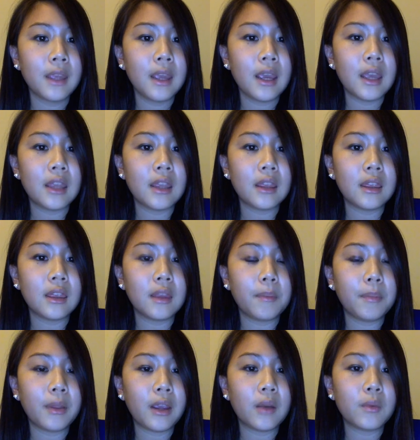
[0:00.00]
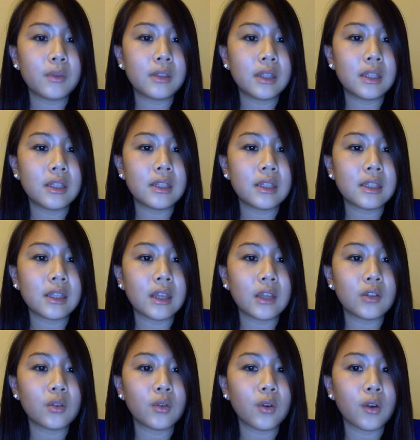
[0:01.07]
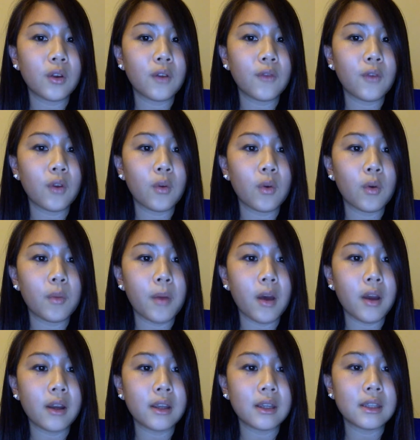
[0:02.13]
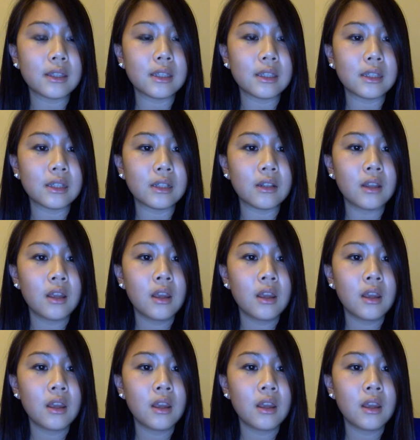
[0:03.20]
and the plan was then to schedule her for a robotic-assisted